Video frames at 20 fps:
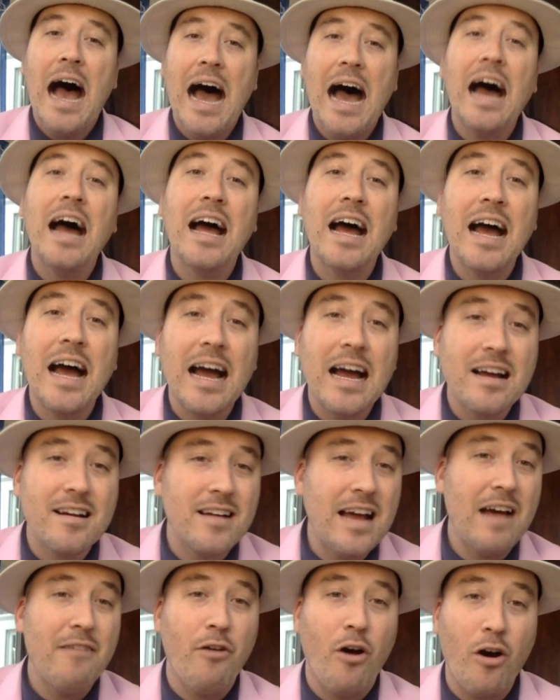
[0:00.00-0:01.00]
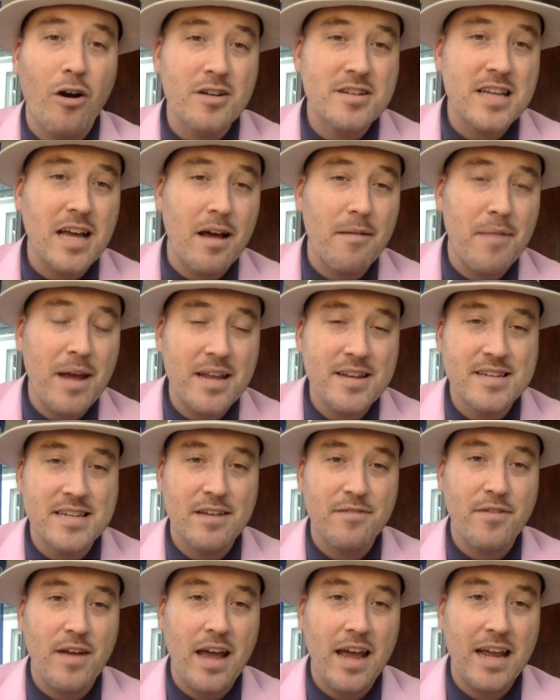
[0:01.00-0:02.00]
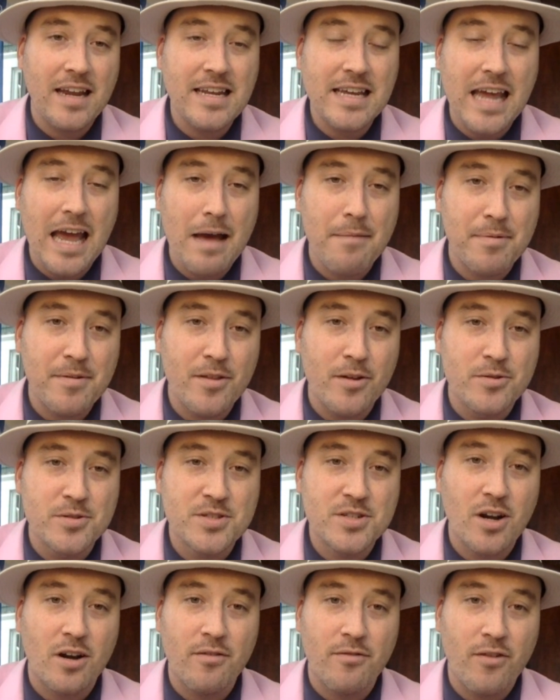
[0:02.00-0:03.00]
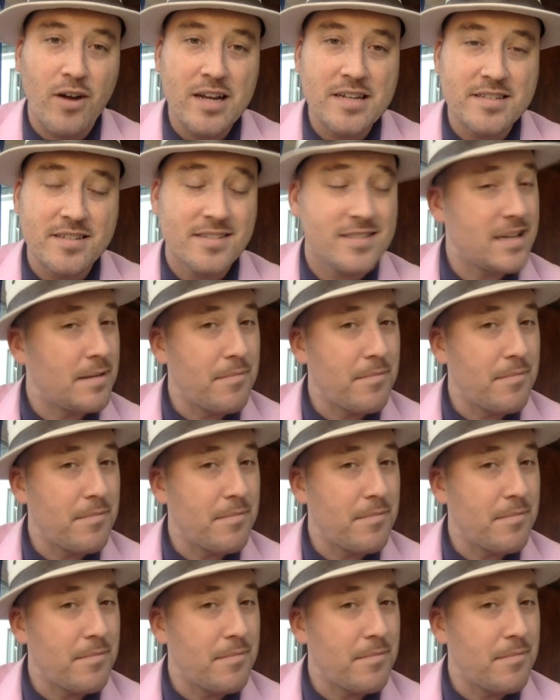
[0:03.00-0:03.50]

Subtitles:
I have a hard time handicapping those turf races.